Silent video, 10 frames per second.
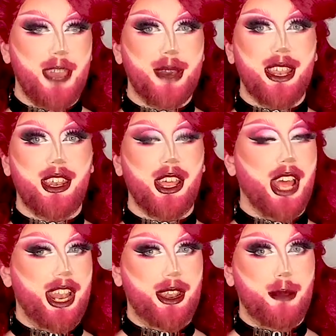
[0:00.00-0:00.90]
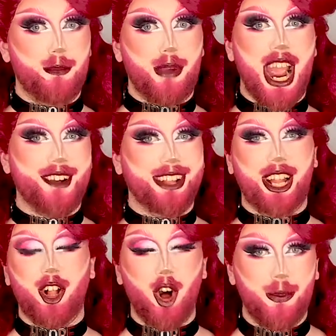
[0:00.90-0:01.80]
in and parallel
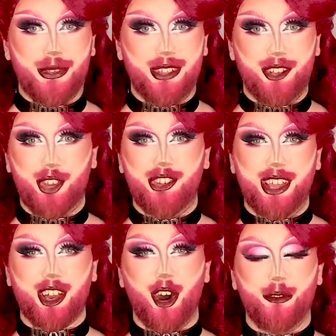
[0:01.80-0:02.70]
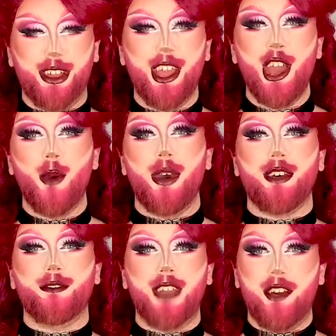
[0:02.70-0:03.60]
opposite to Tia Coffee with a
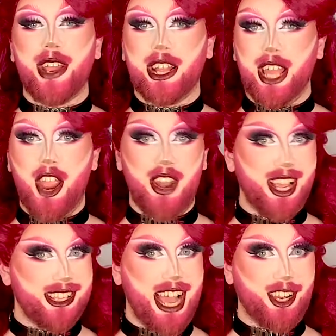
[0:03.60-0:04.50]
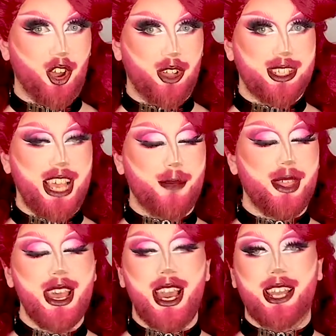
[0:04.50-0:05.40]
very clear and exact concept,
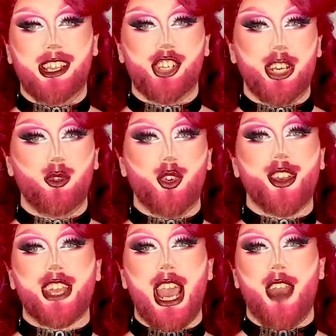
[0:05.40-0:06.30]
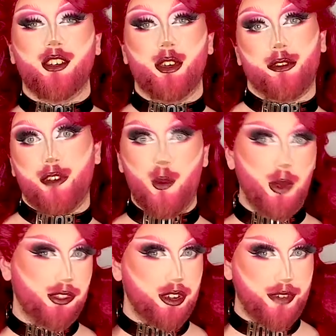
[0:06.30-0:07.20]
and that she was doing characters from
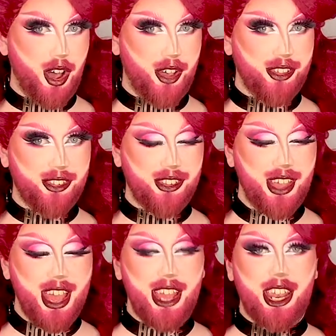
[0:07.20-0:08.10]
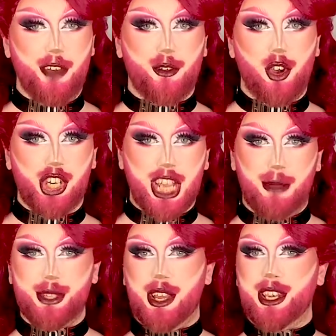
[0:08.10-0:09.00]
Wizard of Oz. Now of course she
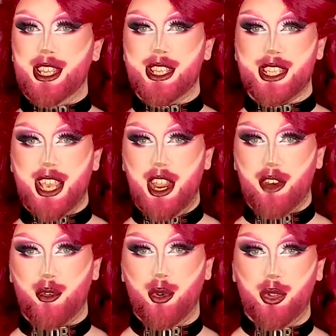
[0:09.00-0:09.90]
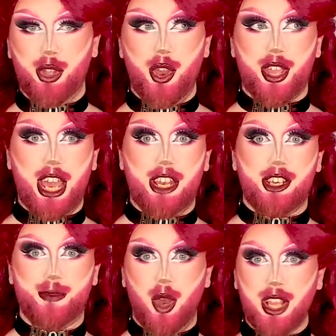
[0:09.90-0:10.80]
comes out in this scarecrow look, and
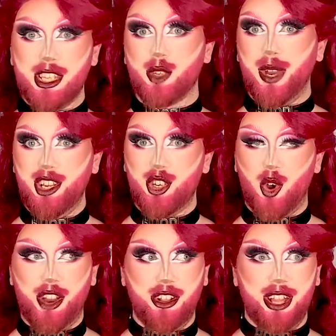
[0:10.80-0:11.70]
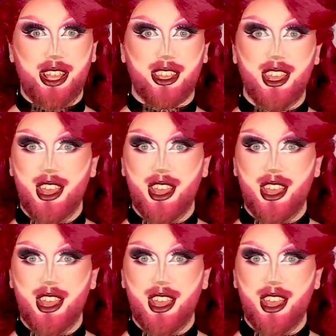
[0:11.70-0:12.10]
to be honest it's quite short, and you're like,